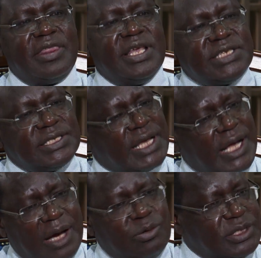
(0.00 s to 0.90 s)
This is the
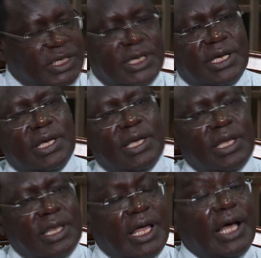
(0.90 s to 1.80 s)
county
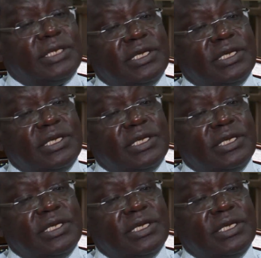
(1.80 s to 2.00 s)
that